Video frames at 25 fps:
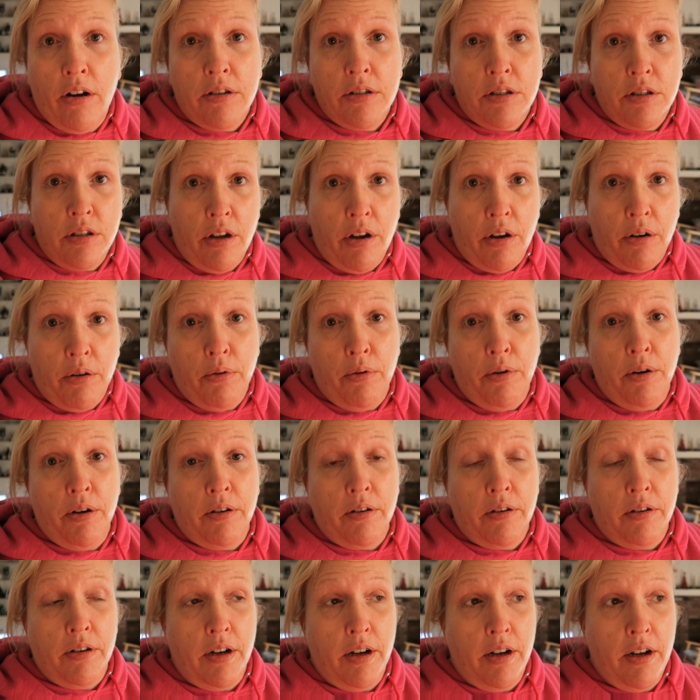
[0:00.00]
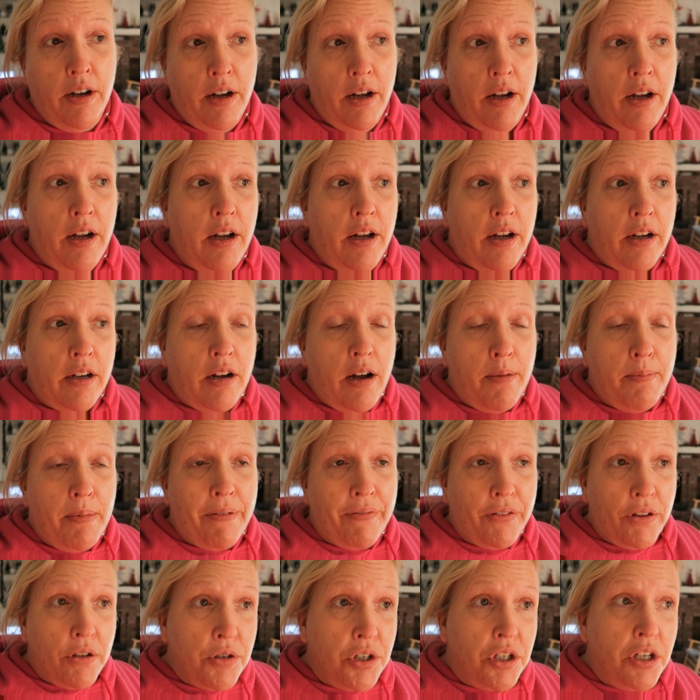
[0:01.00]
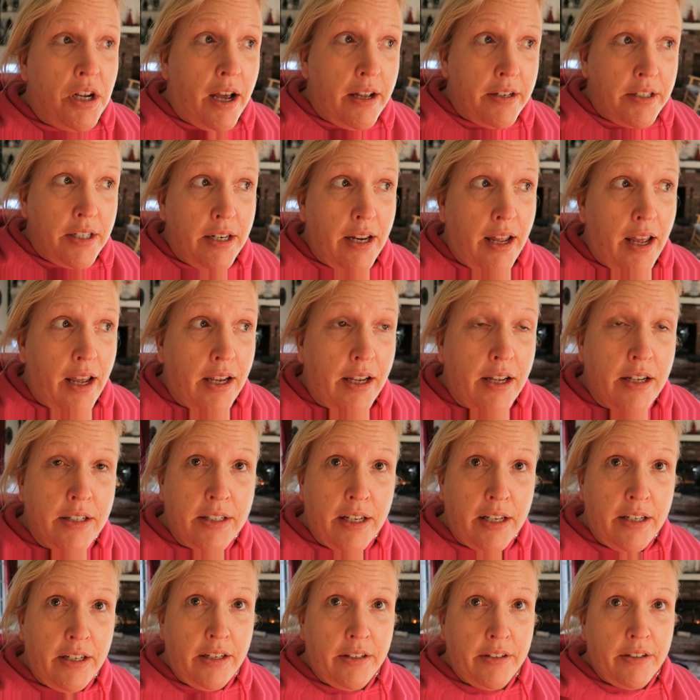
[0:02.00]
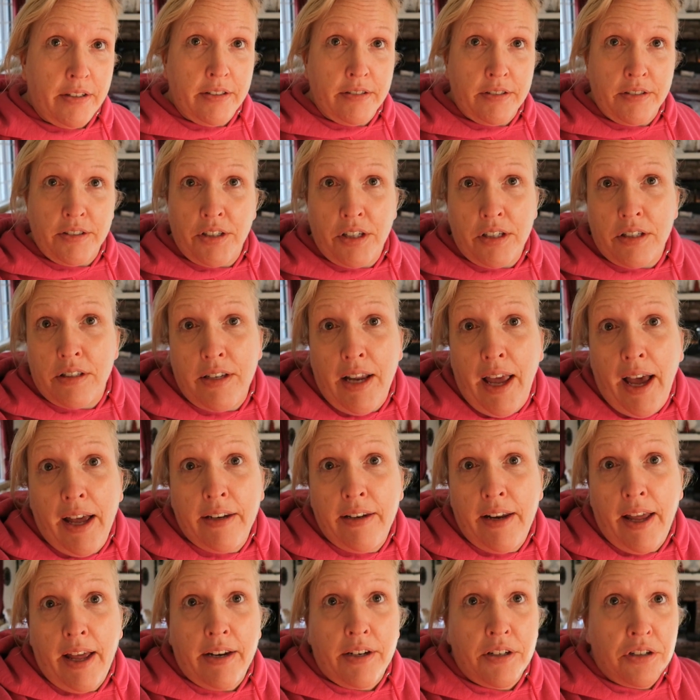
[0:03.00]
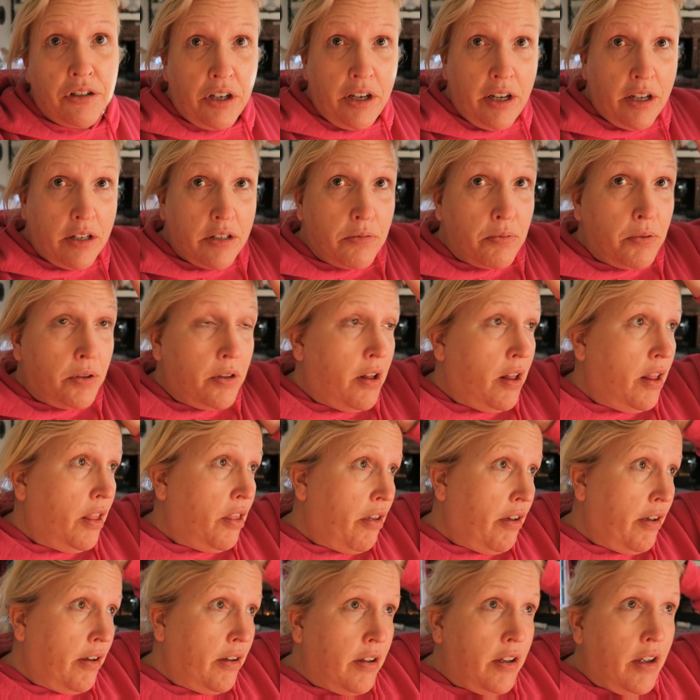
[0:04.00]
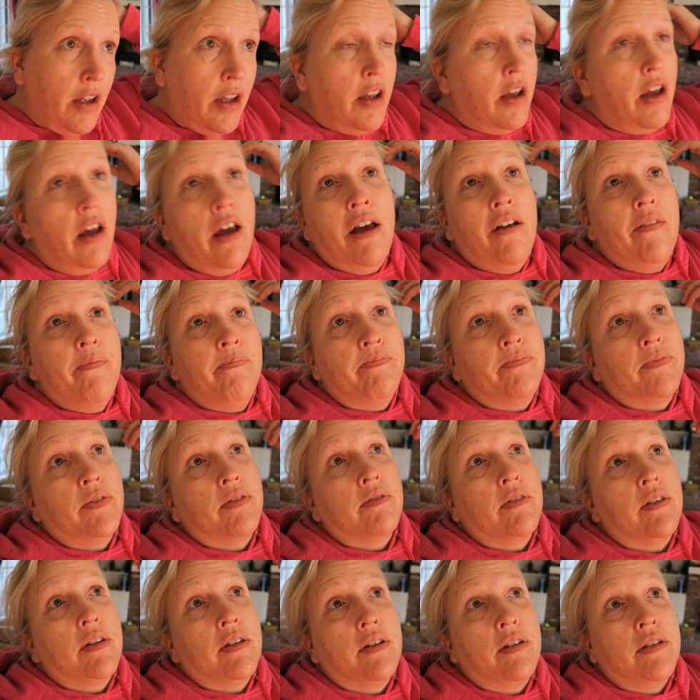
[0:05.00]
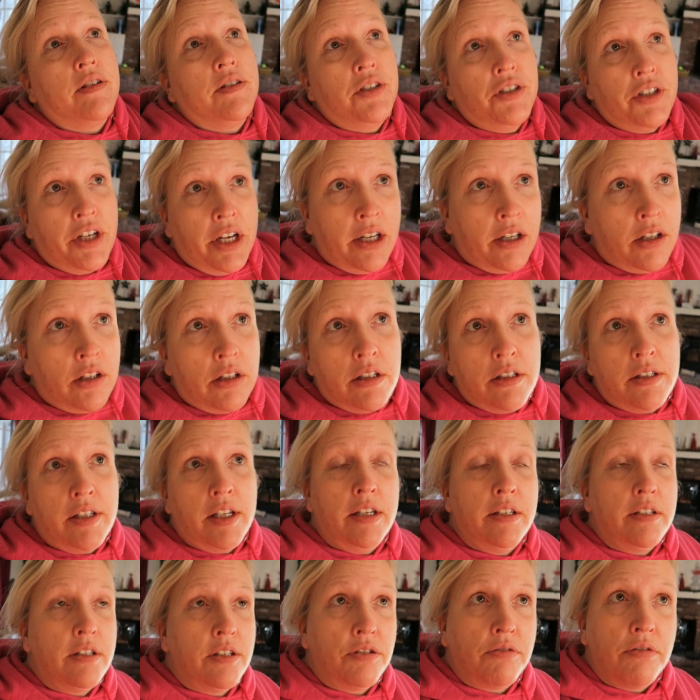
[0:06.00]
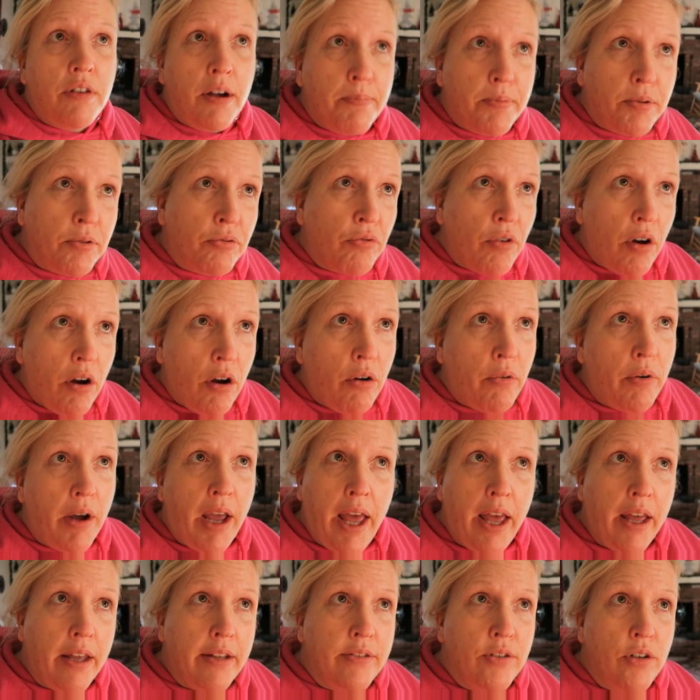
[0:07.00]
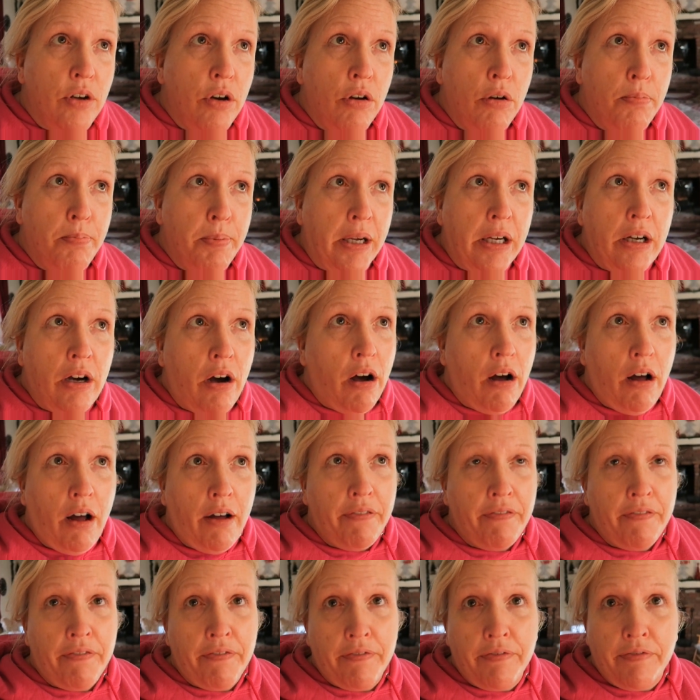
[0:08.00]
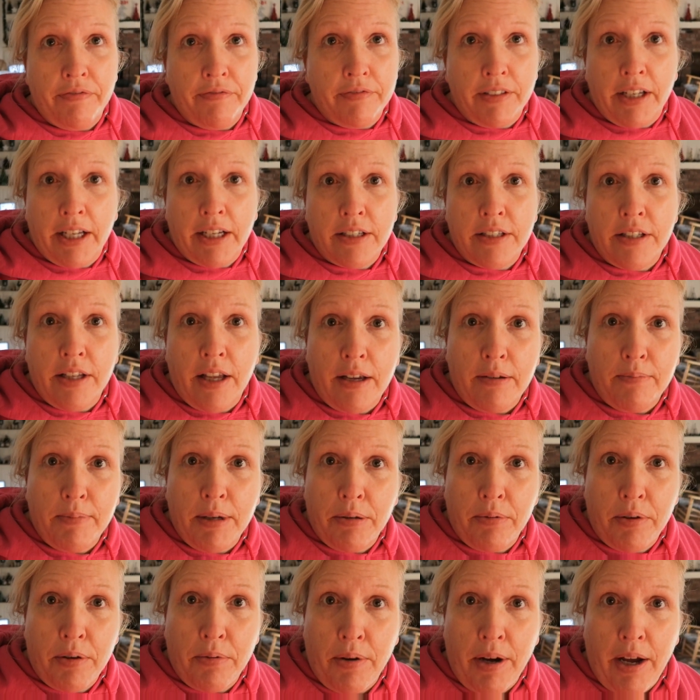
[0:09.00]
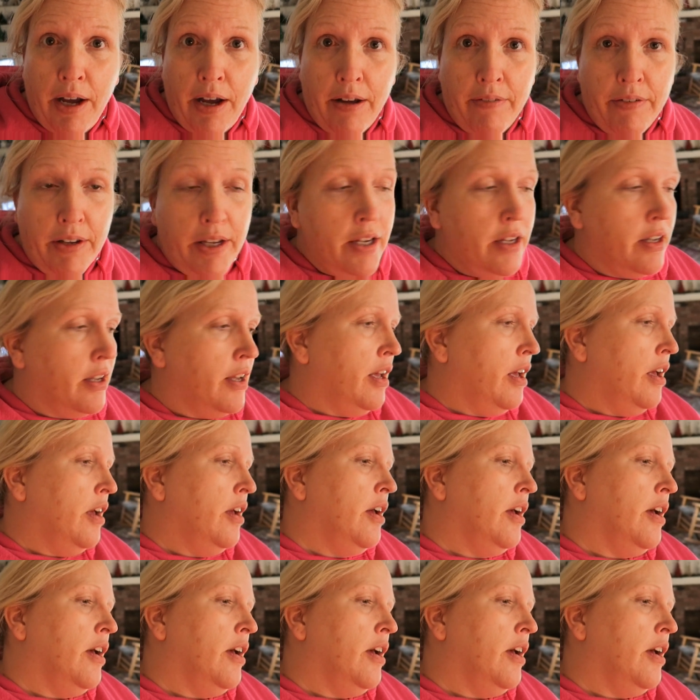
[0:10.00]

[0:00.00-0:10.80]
I also got my flu shot today because I just hadn't had a chance with all the shingles and strep throat and whooping cough excitement we were having.